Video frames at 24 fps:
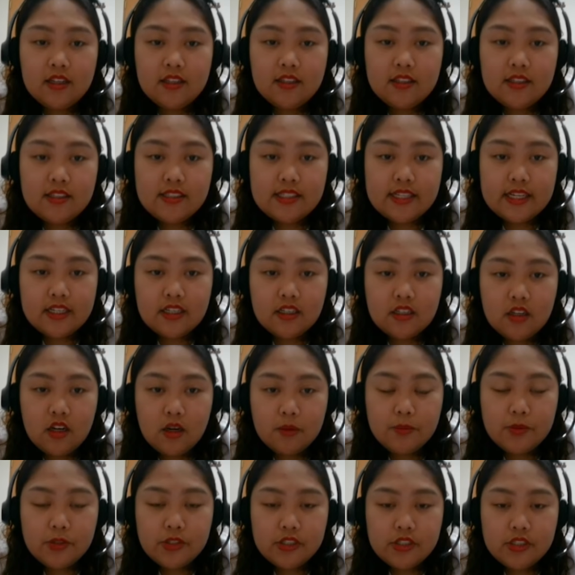the second
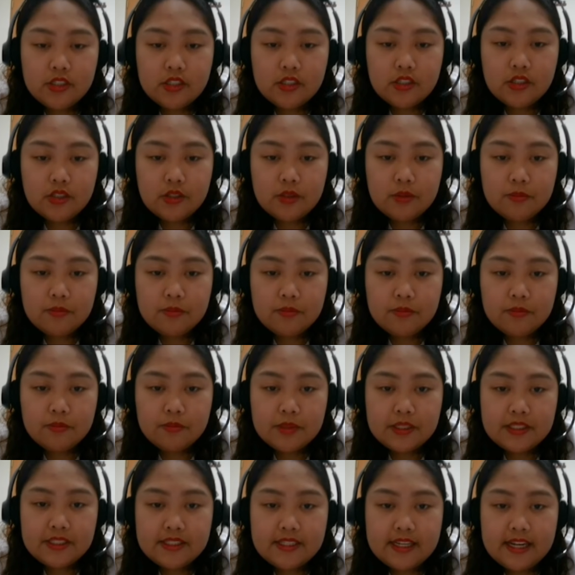option that you
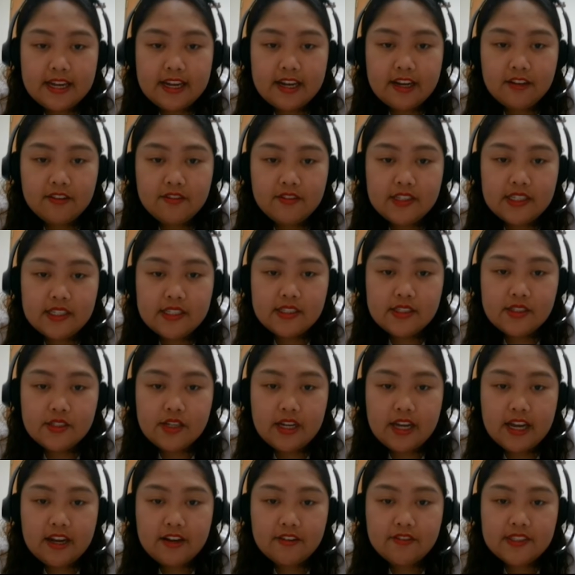must have is to
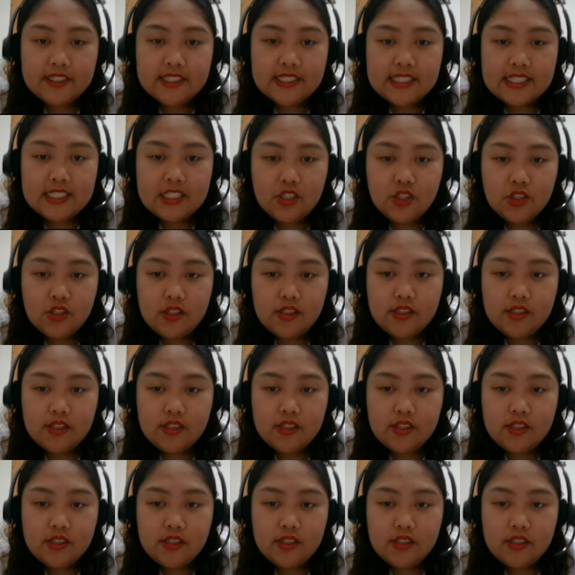have a TESOL